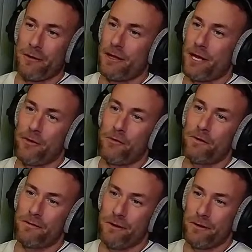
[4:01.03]
an
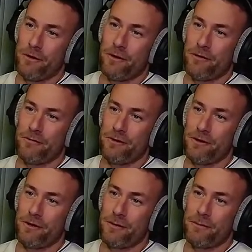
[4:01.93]
overview of
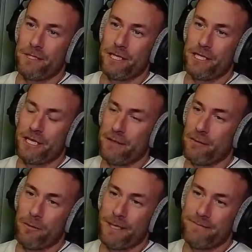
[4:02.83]
your position at the
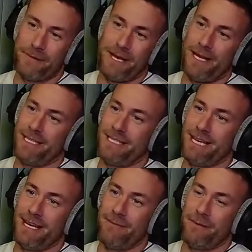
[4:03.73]
moment, and
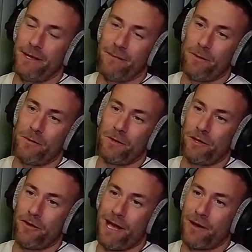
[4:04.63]
then we'll
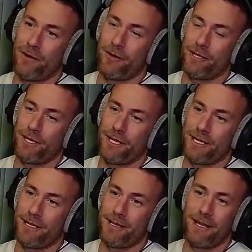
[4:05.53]
crack on
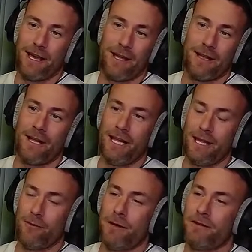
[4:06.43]
and get a
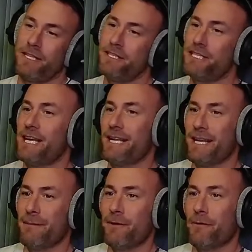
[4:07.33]
little bit of an
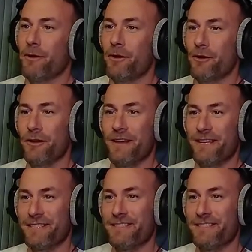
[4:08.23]
understanding about what got you there.